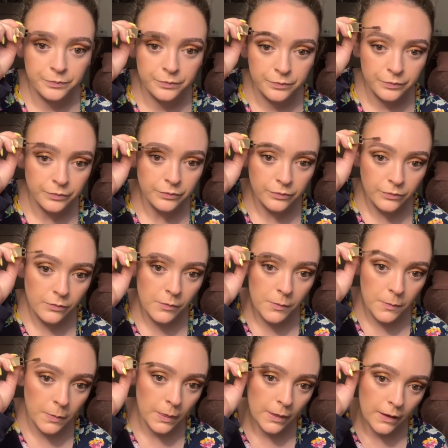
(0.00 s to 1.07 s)

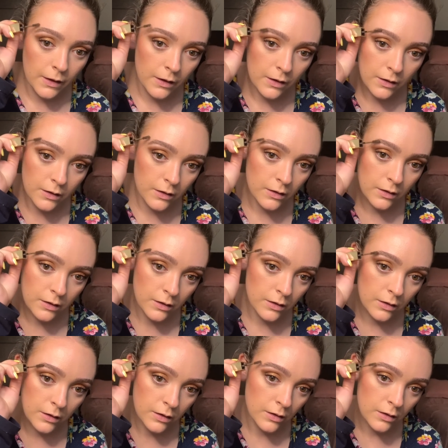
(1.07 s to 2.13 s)

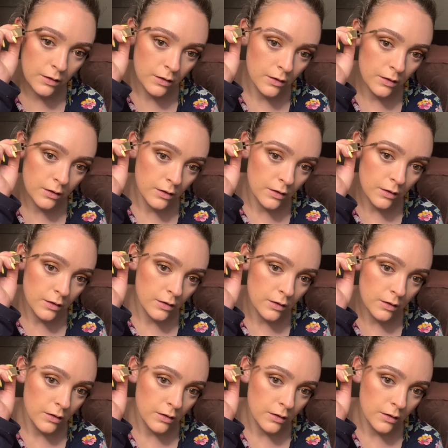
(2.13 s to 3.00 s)
Nobody speaks.